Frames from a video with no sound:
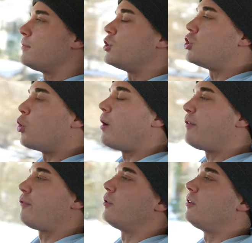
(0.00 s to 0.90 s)

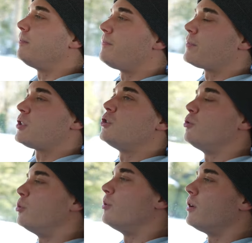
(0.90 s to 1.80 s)
joyful
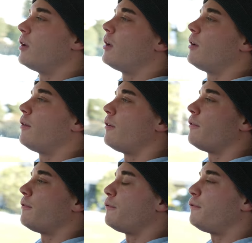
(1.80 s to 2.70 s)
to
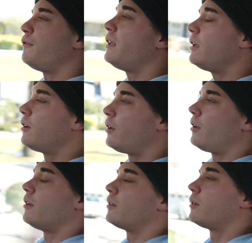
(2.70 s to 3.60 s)

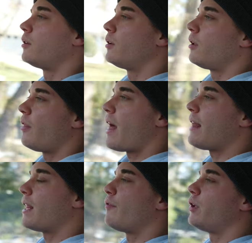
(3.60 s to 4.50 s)
feel
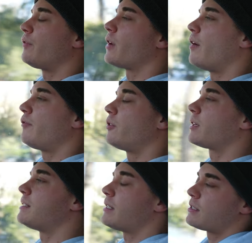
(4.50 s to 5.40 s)
that level of comfort
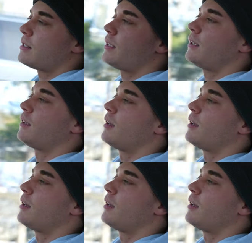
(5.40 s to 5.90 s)
consistently.